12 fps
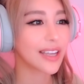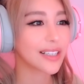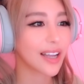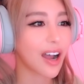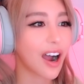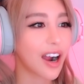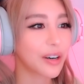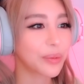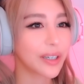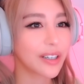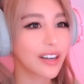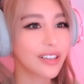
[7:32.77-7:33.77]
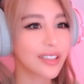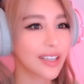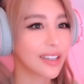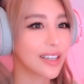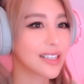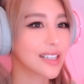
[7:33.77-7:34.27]
These are heart windows
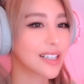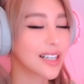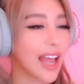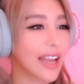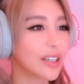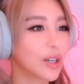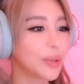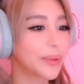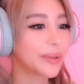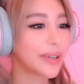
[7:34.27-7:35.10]
and these are like normal